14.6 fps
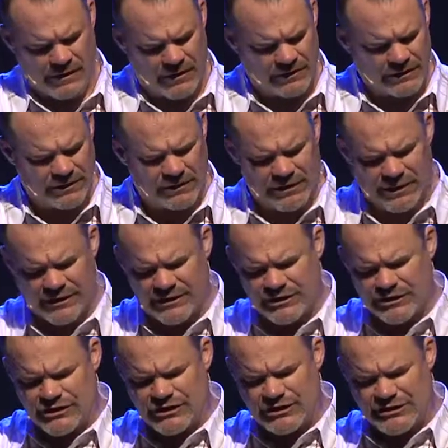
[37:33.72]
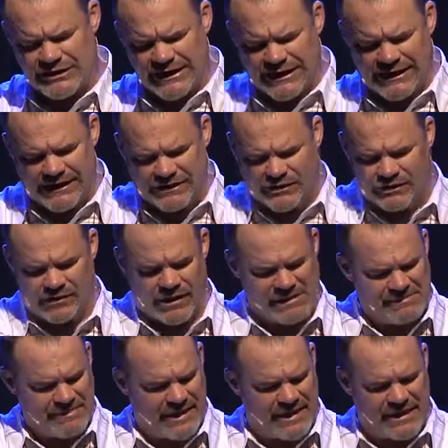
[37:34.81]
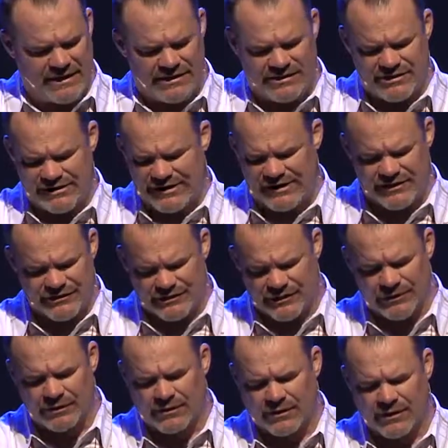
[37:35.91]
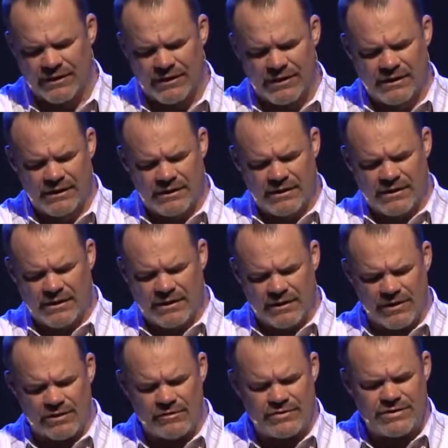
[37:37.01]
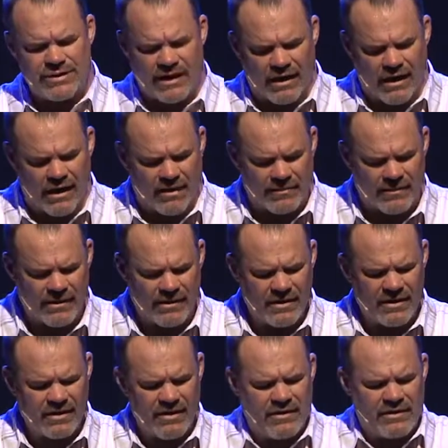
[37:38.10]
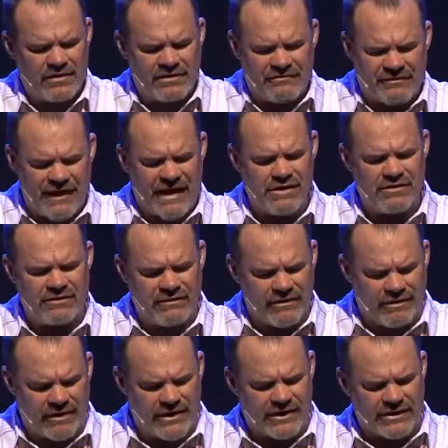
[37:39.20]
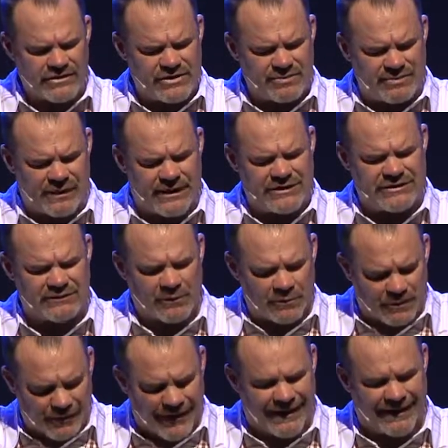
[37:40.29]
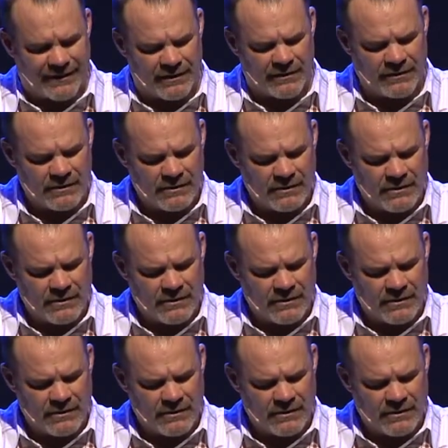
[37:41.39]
Oh, Lord, sting into our minds and our soul. Oh, Tom, the value of a thing is the price it will bring.